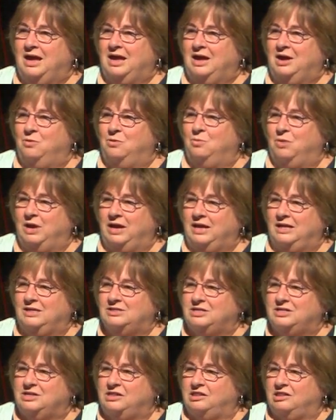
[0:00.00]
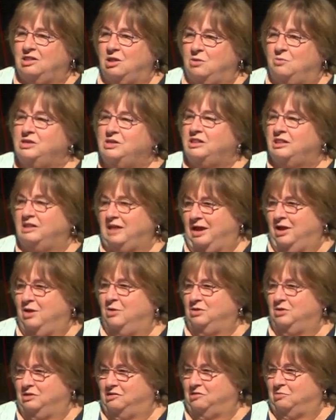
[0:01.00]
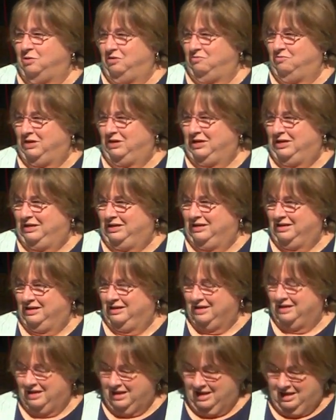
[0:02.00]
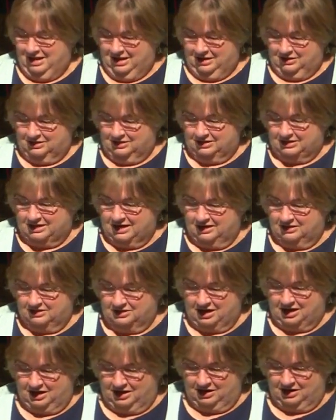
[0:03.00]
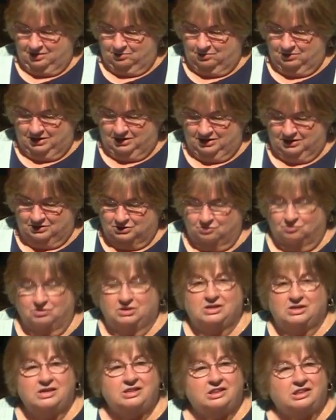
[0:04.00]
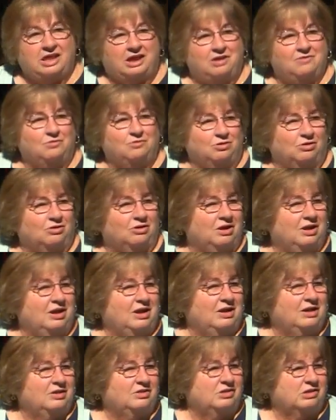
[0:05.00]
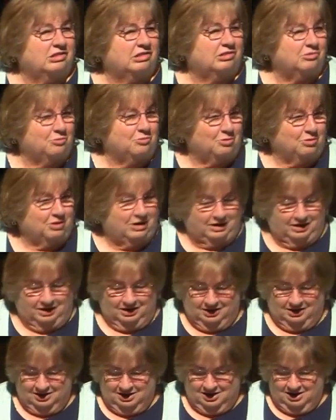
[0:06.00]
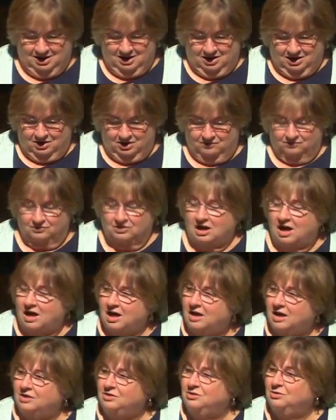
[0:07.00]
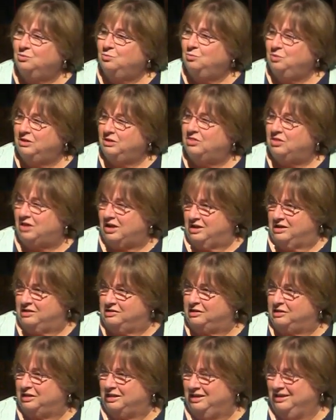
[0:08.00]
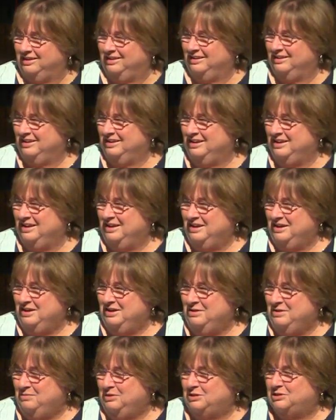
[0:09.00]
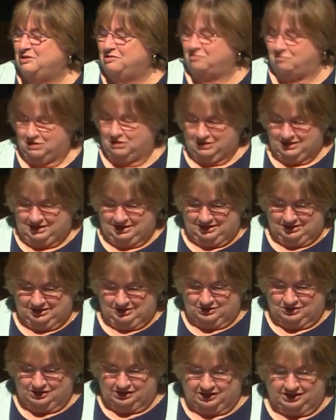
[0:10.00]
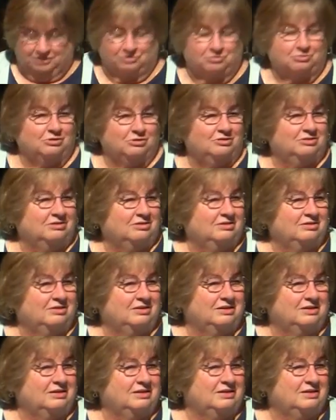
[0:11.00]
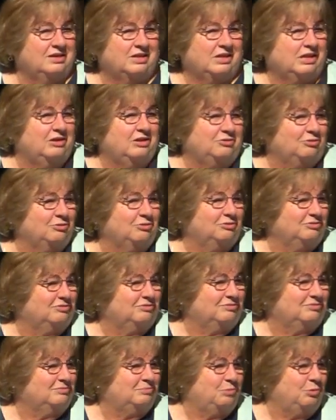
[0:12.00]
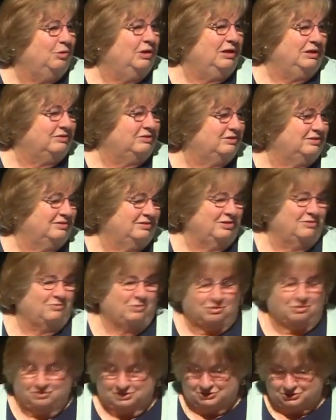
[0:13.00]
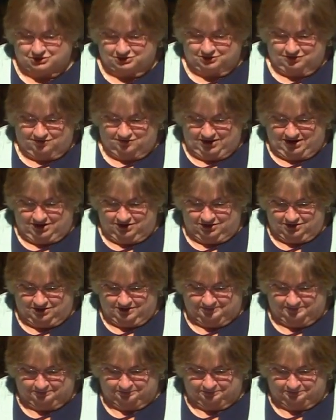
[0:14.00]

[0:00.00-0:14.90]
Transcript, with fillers: a way to slow us down as we read, to take time to really savor the story of God with us, which is really the central center point of our Christian faith.